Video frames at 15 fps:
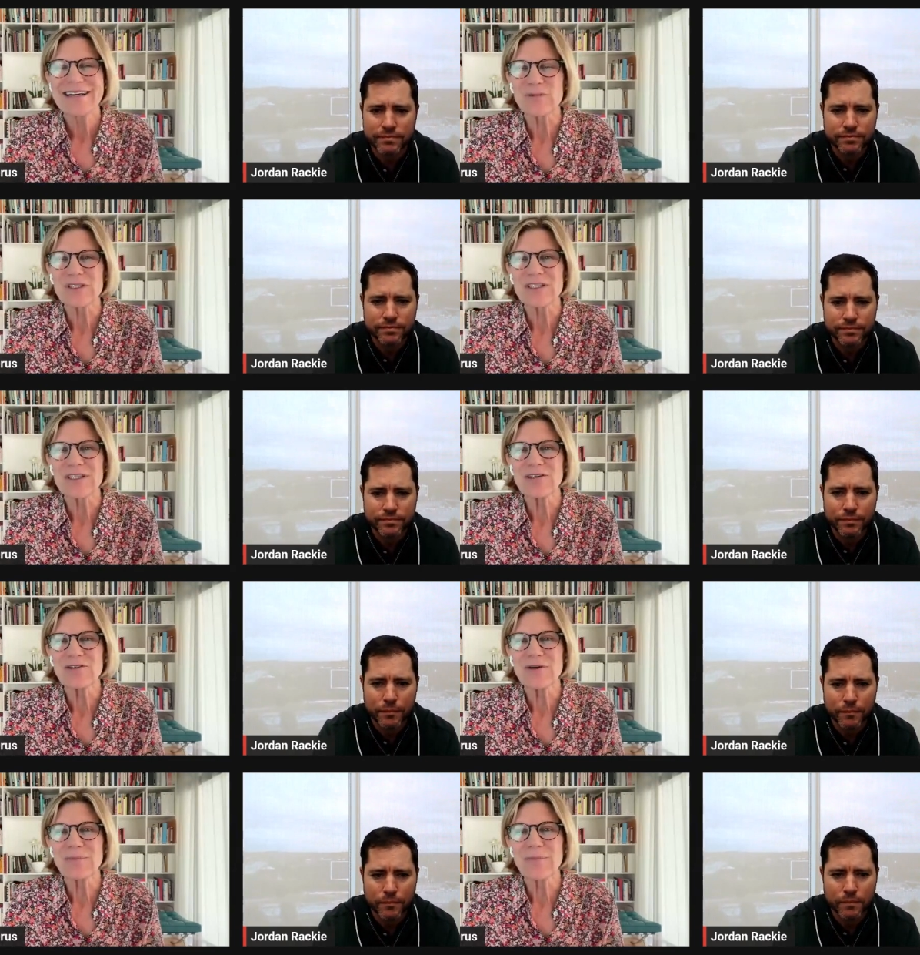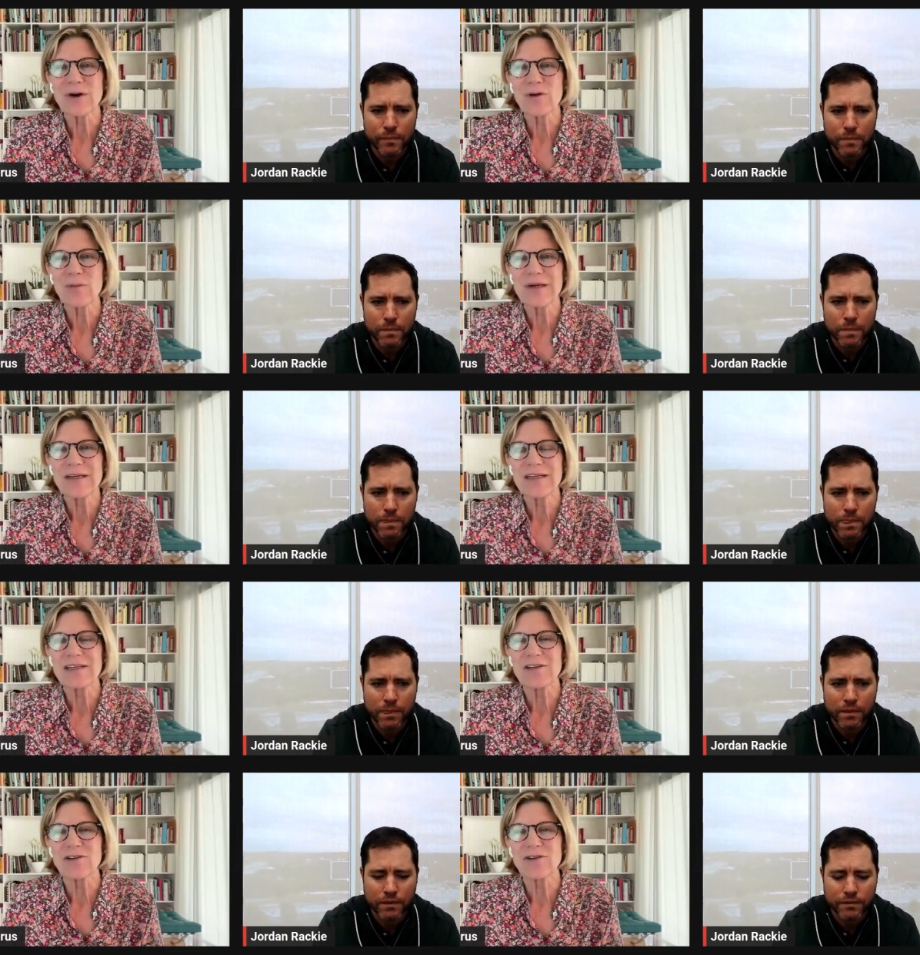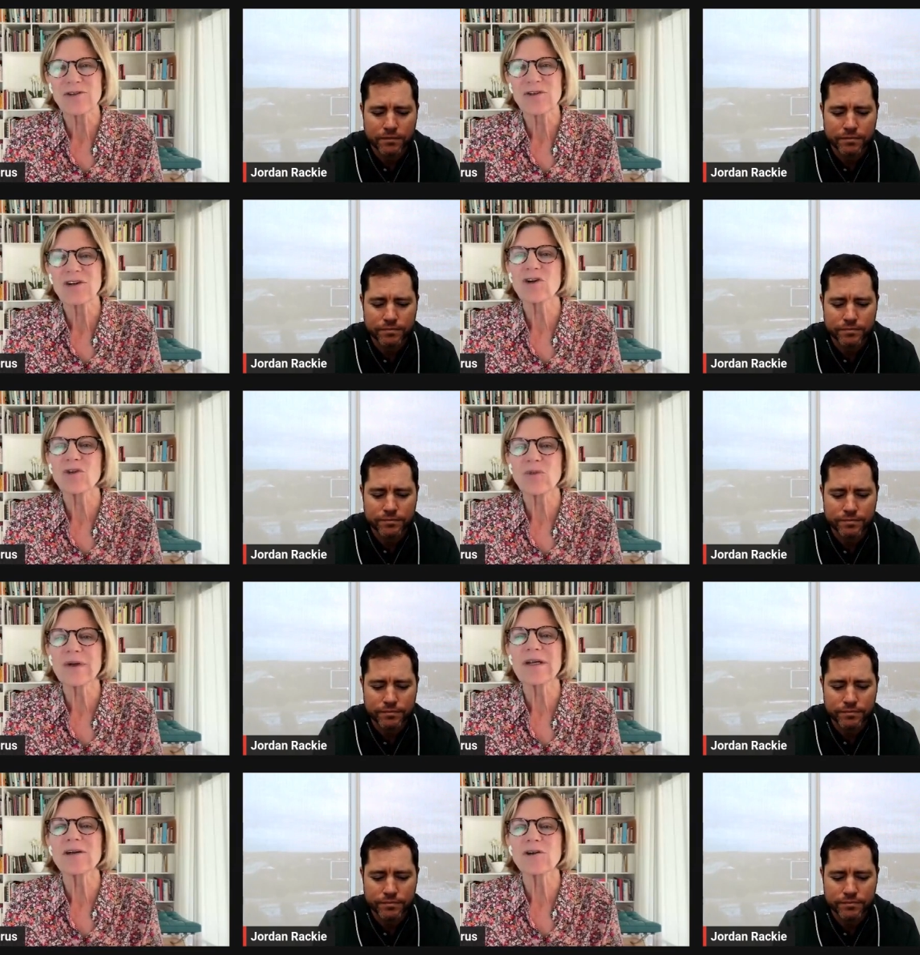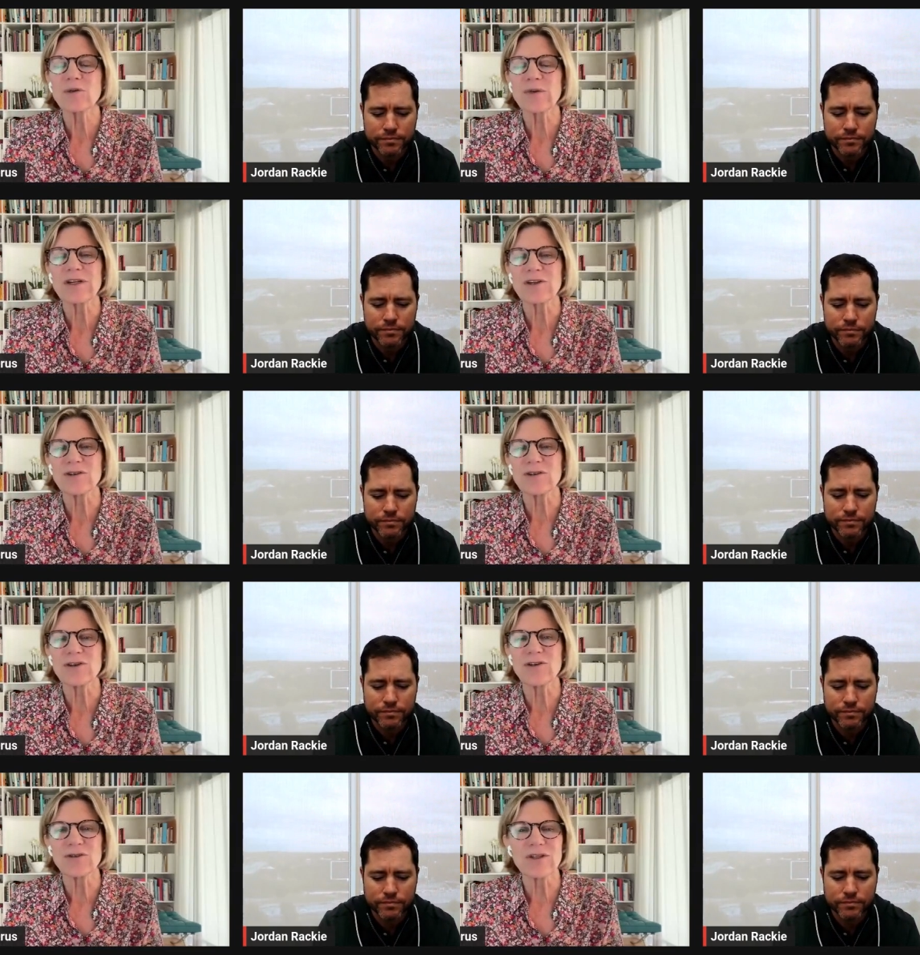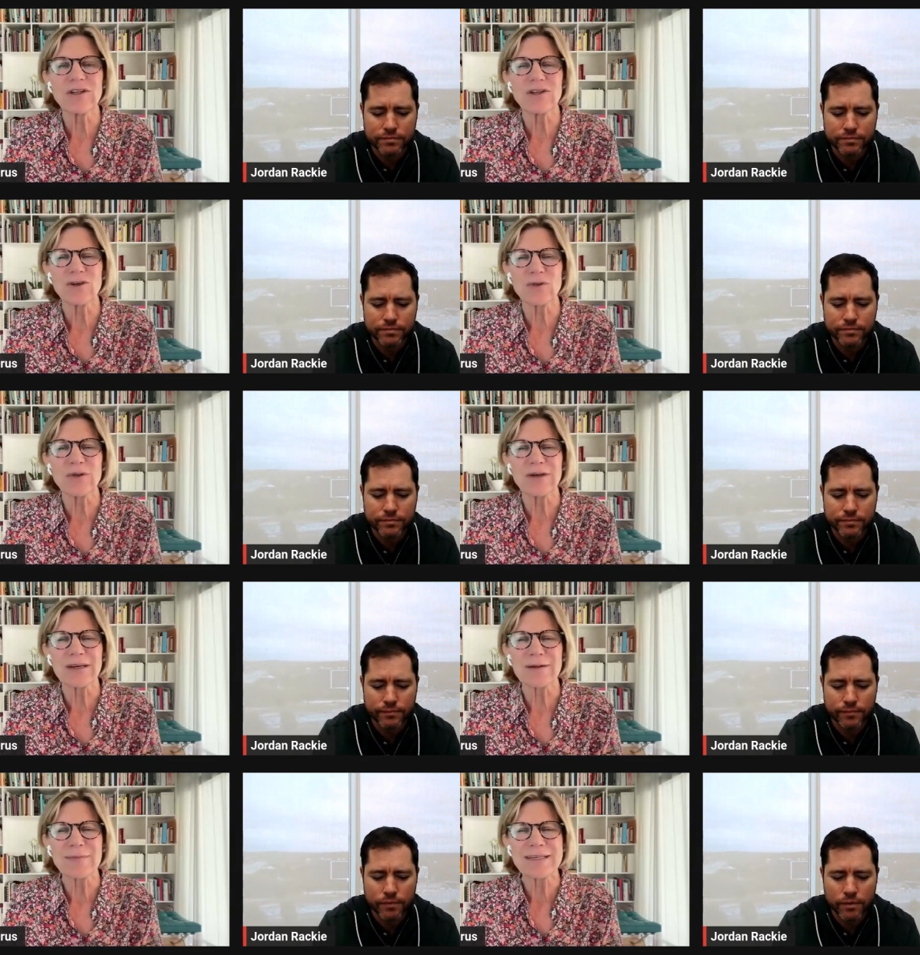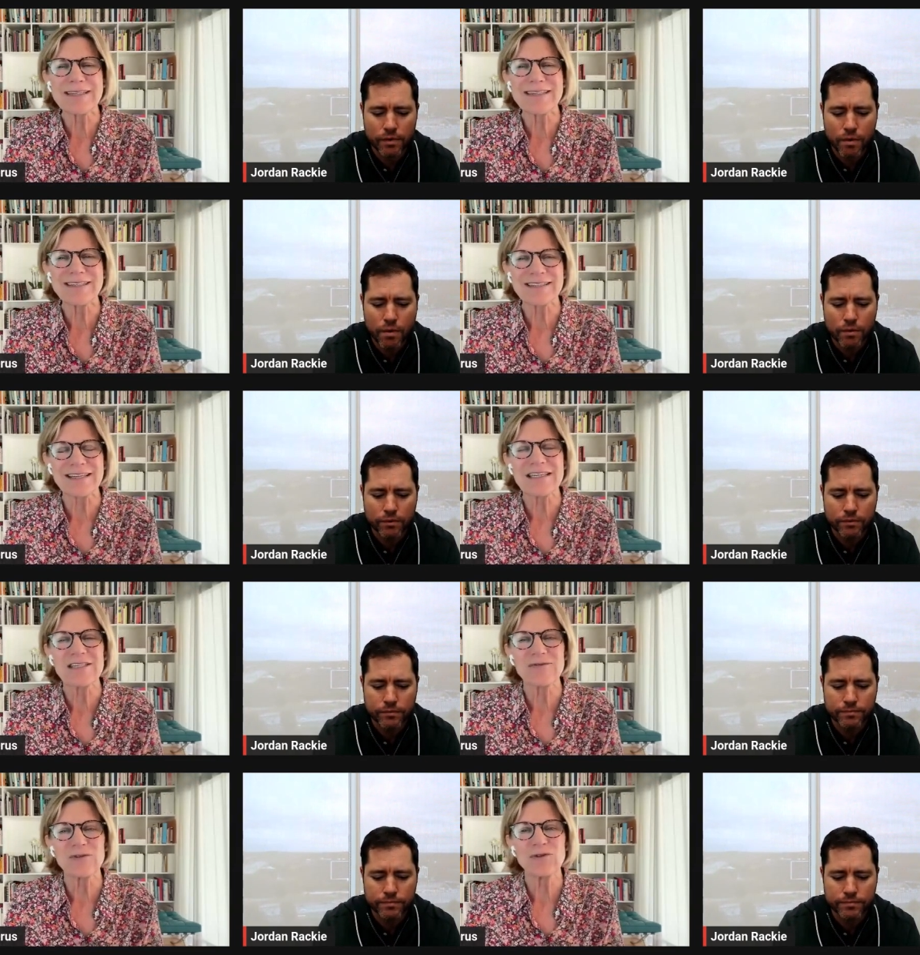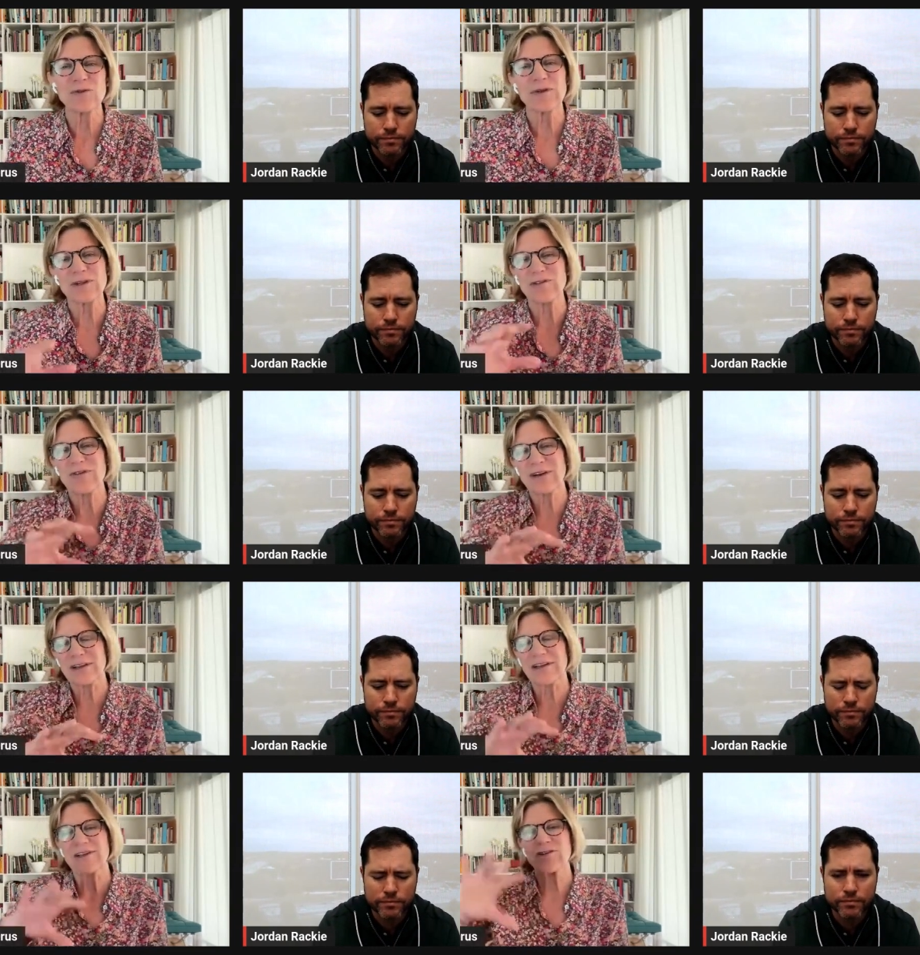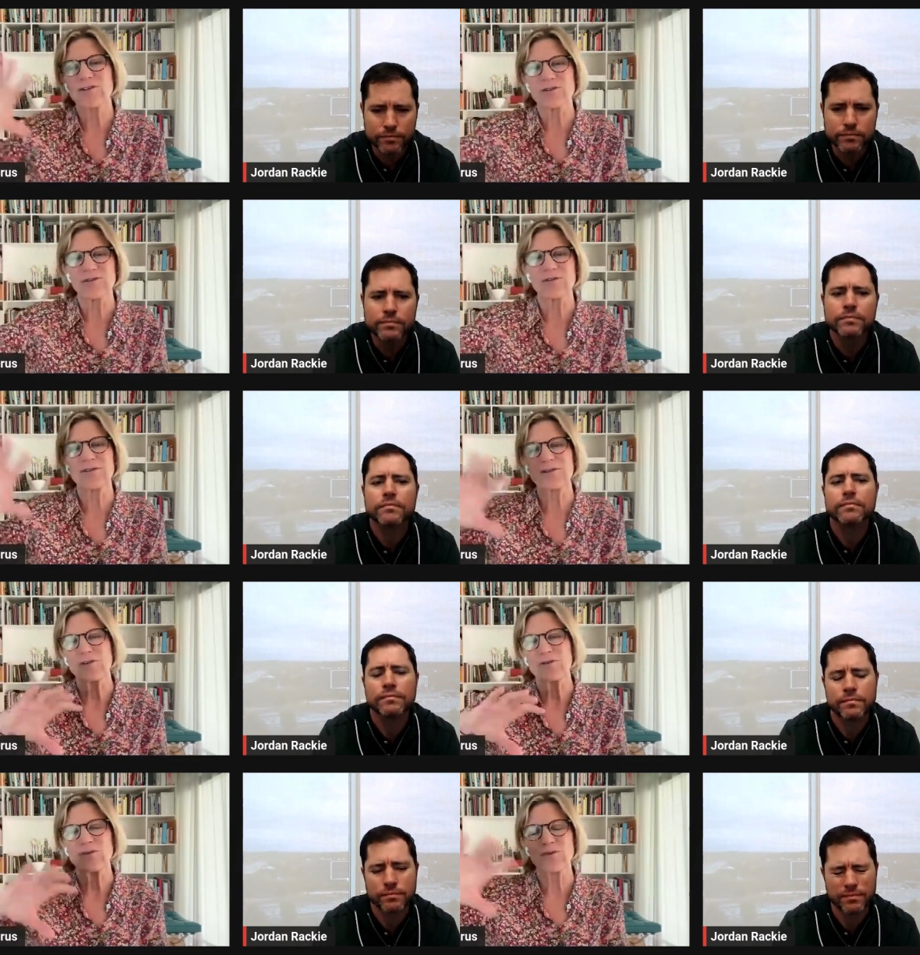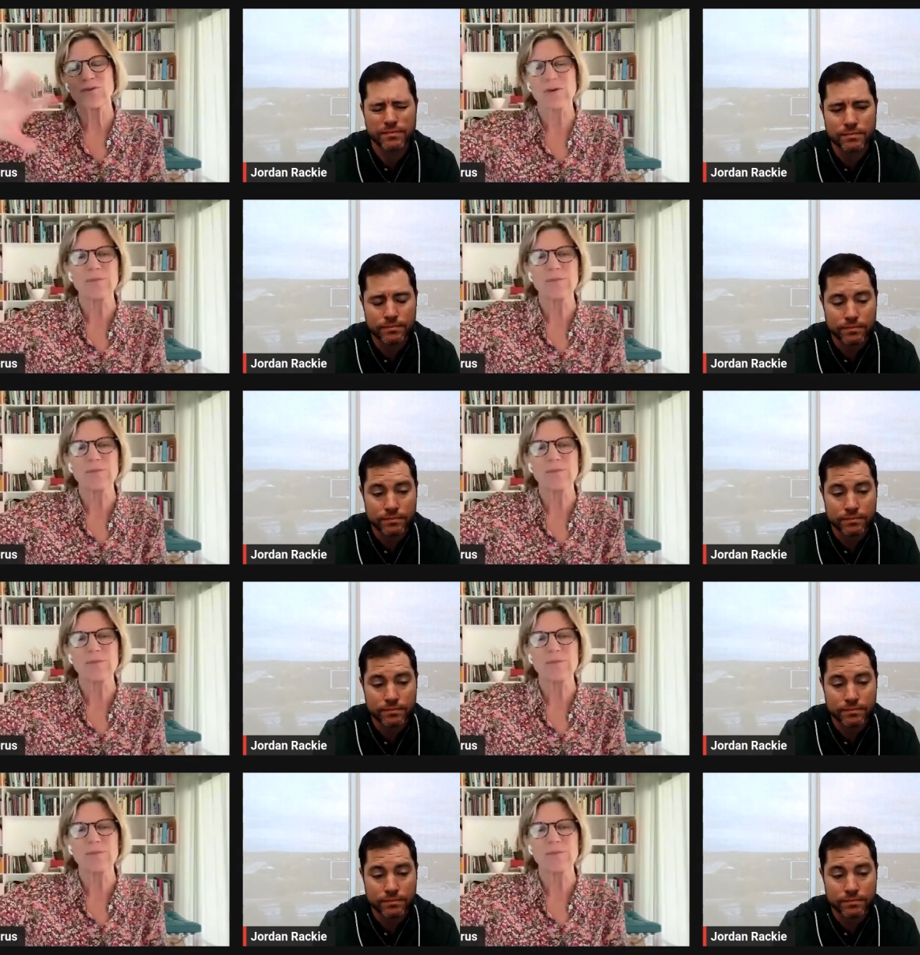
Speaker 1: Was there a moment in your career when you knew that you were going to be successful, when you felt like you're, you were